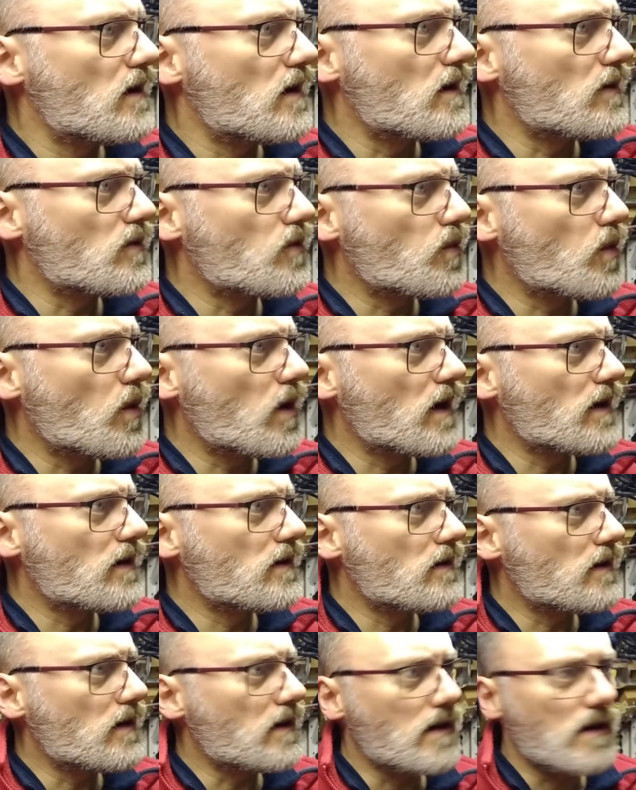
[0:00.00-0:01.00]
And
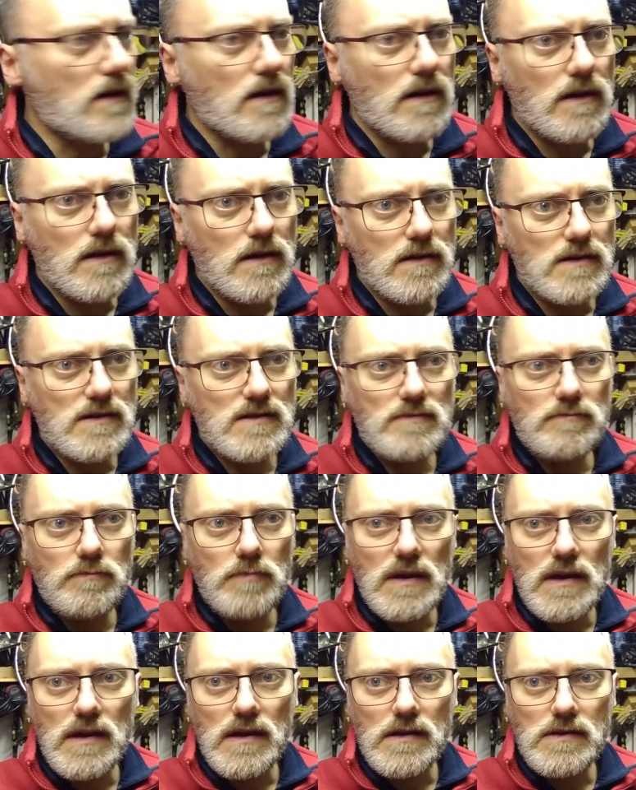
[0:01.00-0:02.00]
one is
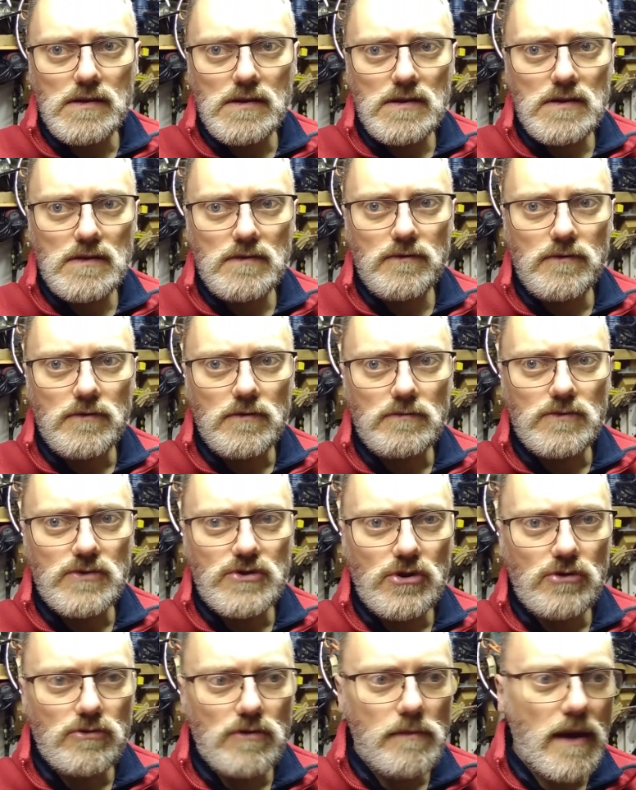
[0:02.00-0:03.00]
beads from
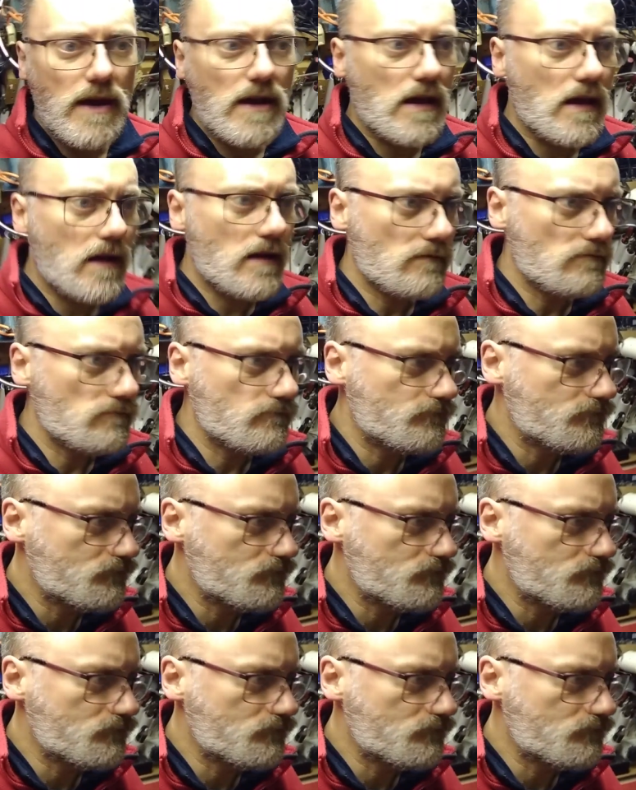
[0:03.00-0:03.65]
jewellery making,